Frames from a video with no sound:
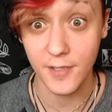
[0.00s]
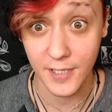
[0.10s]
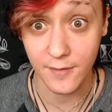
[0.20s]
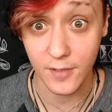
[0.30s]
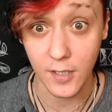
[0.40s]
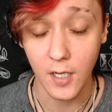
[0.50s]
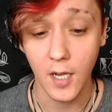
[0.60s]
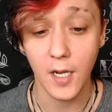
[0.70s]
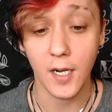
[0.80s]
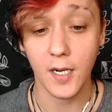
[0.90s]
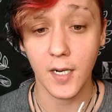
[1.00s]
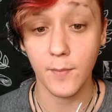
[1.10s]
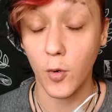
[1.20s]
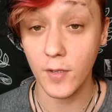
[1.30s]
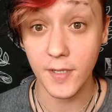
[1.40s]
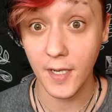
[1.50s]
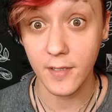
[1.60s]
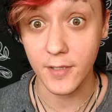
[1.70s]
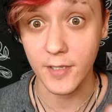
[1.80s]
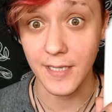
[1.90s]
General, or the
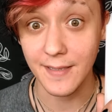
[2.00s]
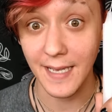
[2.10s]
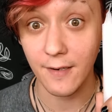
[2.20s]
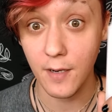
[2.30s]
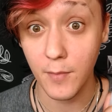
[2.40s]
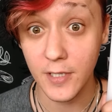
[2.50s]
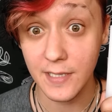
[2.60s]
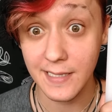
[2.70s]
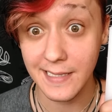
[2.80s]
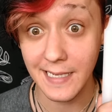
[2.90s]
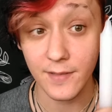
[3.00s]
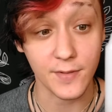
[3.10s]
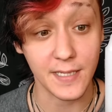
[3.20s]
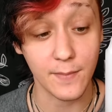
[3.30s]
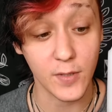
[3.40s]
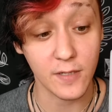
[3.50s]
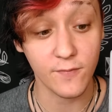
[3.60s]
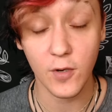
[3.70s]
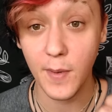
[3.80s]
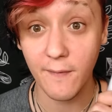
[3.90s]
Dollar Tree. They are emergency candles. They burn
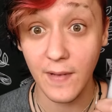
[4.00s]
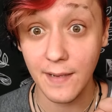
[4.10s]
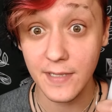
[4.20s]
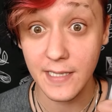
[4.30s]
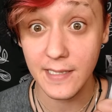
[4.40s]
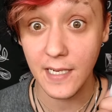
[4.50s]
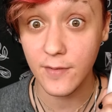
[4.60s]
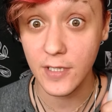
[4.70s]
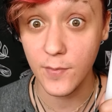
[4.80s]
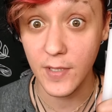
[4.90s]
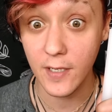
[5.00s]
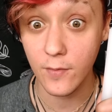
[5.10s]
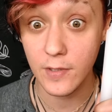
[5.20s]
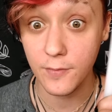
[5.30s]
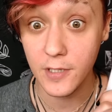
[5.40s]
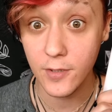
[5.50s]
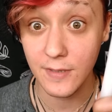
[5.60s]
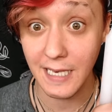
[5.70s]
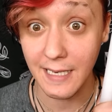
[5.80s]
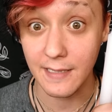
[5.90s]
for about 5 to 6 hours depending on which ones you
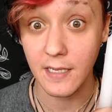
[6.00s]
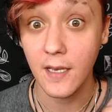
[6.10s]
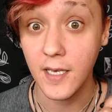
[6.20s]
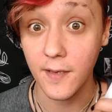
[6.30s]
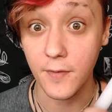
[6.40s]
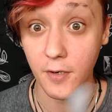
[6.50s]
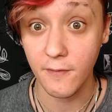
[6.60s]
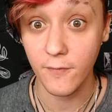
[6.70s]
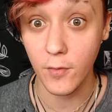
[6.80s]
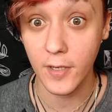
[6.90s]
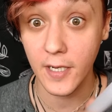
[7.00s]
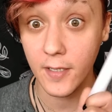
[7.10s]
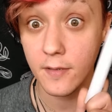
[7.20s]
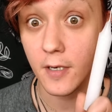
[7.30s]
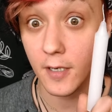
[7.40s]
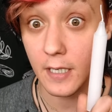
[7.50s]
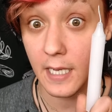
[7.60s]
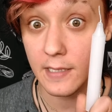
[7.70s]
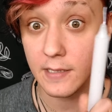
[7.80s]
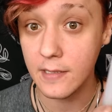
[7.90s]
get. If you're in Florida,
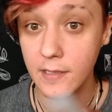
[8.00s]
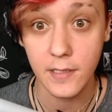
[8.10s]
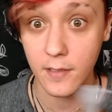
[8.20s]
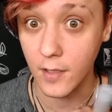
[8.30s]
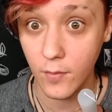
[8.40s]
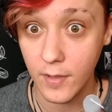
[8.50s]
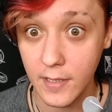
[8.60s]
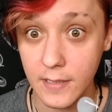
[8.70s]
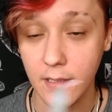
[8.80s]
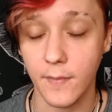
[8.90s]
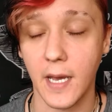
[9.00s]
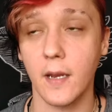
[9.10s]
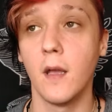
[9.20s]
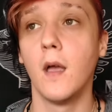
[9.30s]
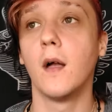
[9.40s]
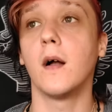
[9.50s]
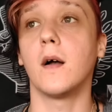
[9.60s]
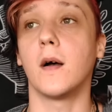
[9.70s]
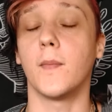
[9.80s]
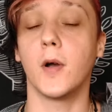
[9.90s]
hurricane season, you know where to get them at.
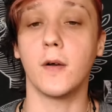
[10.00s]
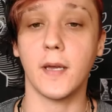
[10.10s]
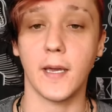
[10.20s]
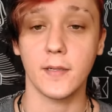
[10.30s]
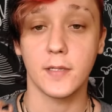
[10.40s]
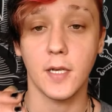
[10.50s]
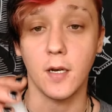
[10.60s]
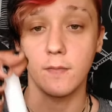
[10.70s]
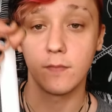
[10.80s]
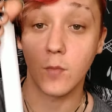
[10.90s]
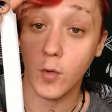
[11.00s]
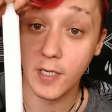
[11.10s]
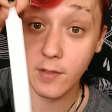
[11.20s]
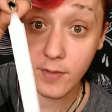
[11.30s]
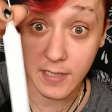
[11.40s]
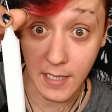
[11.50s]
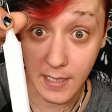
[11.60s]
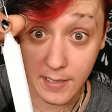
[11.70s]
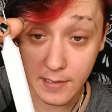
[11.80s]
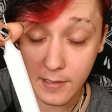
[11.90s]
Okay, so working with
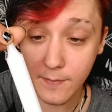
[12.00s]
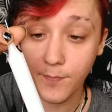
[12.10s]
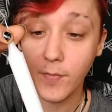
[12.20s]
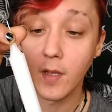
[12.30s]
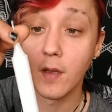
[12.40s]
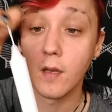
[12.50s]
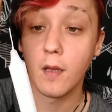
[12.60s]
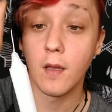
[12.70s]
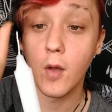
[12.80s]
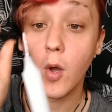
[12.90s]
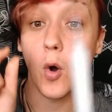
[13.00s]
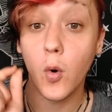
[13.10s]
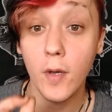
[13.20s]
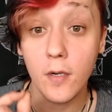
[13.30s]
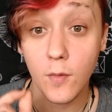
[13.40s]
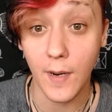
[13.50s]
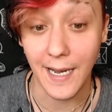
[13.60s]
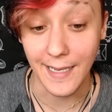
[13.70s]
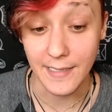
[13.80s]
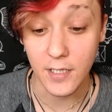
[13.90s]
these,
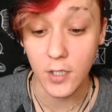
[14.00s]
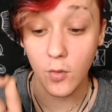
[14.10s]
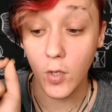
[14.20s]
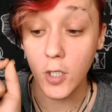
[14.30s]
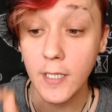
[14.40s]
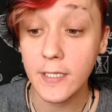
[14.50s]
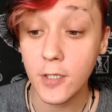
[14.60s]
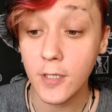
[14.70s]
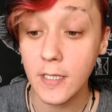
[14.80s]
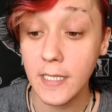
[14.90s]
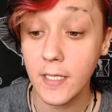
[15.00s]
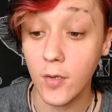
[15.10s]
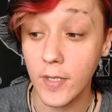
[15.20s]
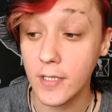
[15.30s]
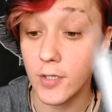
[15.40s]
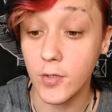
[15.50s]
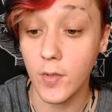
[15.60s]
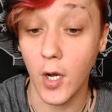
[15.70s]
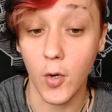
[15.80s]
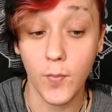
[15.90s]
oil-wise, you literally going
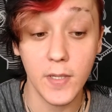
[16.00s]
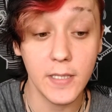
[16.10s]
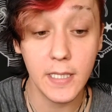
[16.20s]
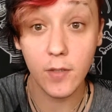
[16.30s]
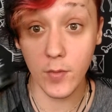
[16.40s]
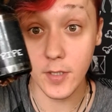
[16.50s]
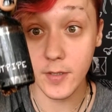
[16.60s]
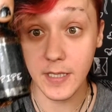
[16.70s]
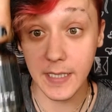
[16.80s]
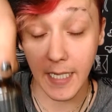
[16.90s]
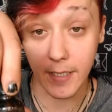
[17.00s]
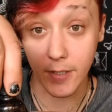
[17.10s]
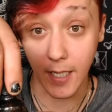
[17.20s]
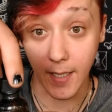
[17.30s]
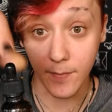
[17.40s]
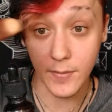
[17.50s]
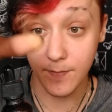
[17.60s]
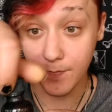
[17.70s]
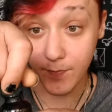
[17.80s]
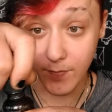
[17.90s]
to open the oil container up,
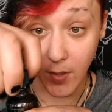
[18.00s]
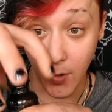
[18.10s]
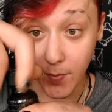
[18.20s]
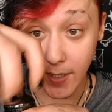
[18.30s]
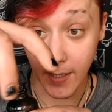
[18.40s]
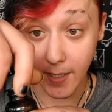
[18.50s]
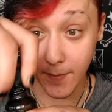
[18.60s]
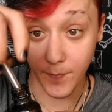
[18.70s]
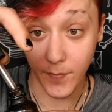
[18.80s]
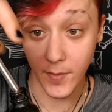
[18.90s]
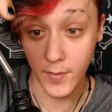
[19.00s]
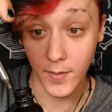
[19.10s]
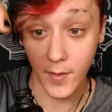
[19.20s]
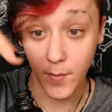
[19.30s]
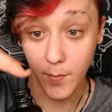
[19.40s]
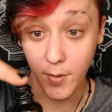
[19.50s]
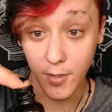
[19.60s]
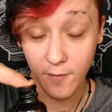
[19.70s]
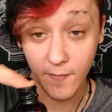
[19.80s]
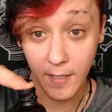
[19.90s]
open it up,
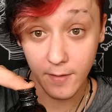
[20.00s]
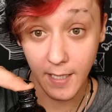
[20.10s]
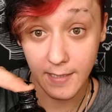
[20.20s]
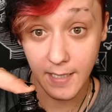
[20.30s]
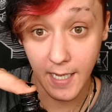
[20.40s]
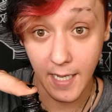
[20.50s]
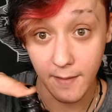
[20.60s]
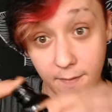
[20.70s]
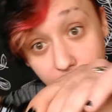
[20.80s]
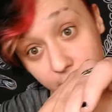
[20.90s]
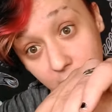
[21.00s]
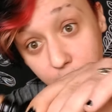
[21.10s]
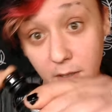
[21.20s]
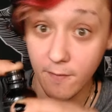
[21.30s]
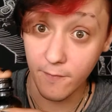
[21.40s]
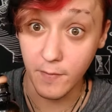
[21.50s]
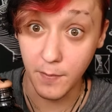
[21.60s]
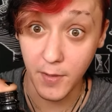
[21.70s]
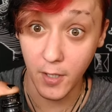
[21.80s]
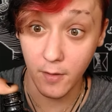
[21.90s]
put your finger like that, flip it
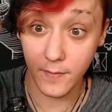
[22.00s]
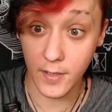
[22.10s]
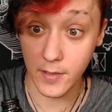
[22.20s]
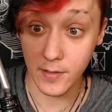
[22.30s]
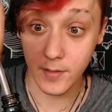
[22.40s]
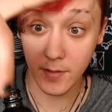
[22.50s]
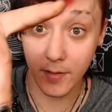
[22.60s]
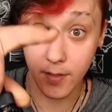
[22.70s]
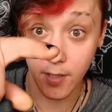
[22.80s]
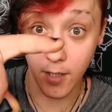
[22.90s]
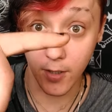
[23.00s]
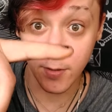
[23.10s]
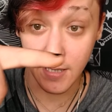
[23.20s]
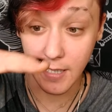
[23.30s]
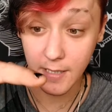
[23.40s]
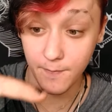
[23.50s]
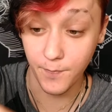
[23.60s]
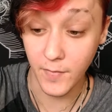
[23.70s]
over, close it.